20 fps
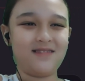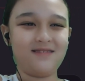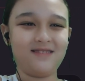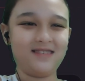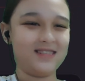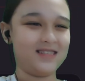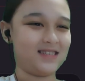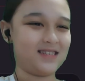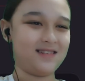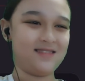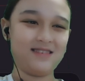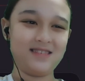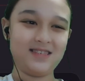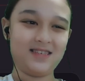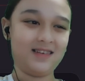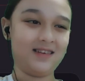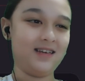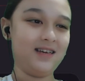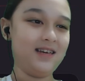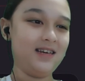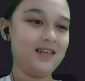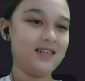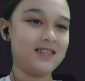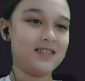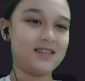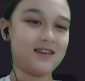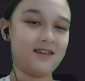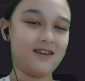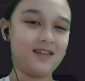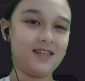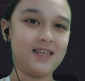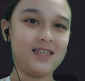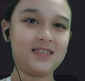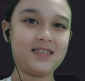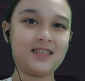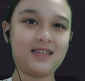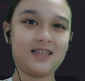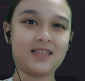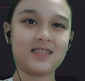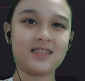I'm just going to, sorry,
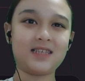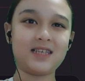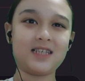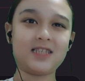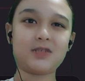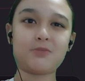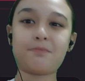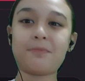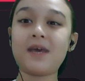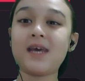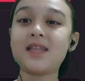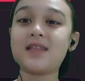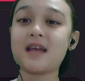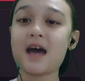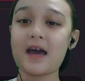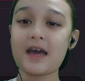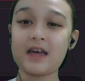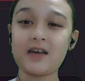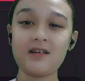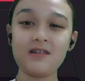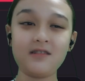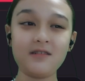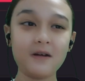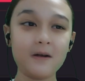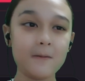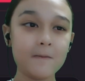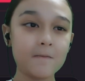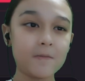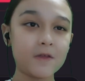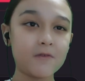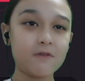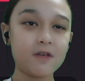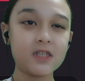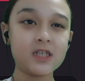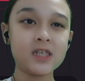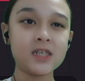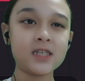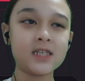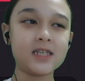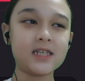this, this is the speed dial,
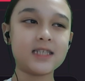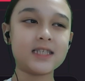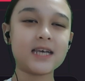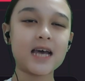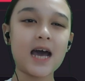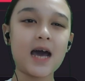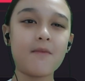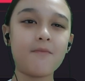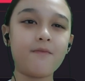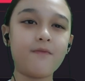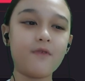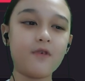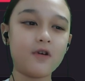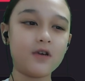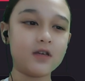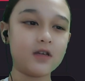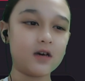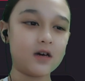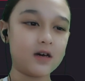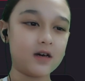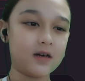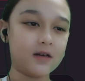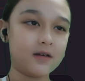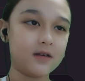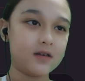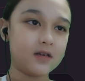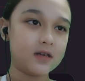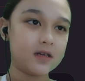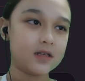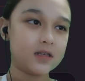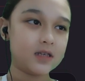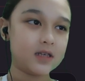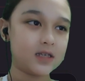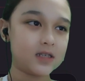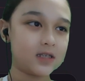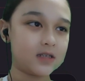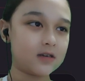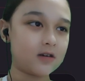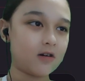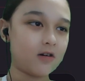which is the tab for the,
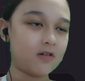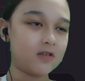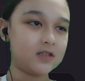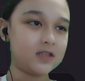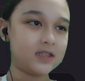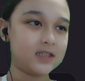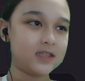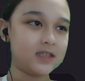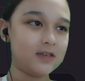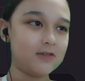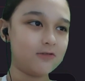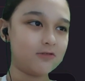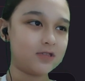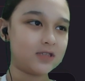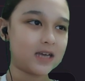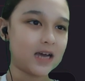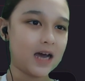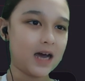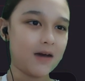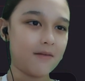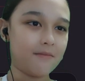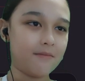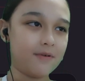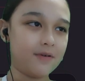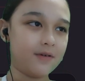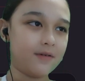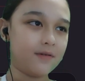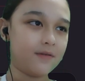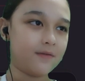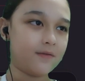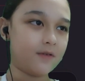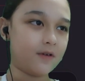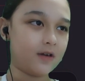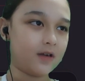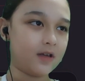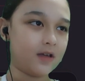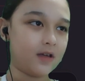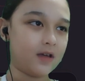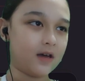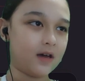this is called new tab for
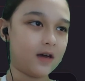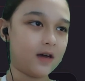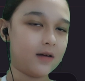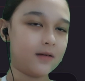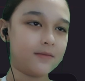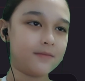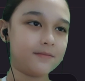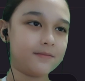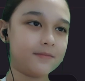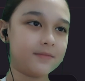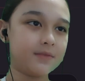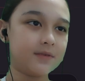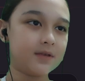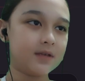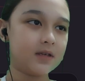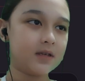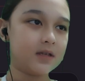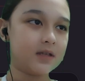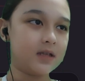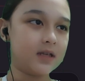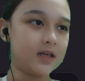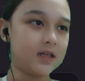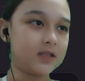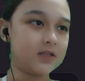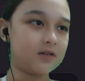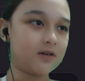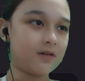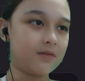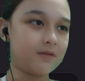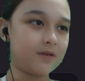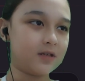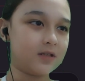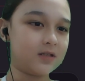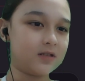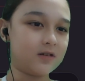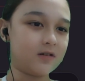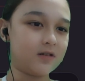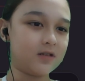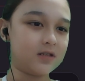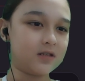the, uh, this. So I'm just
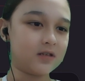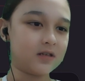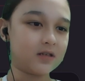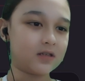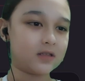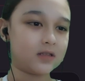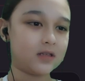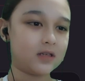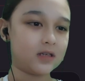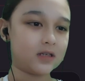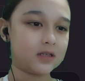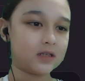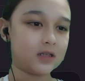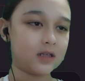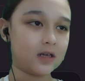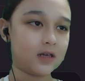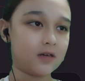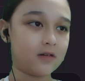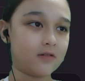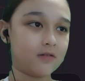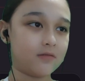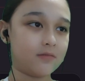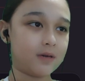going to this and then go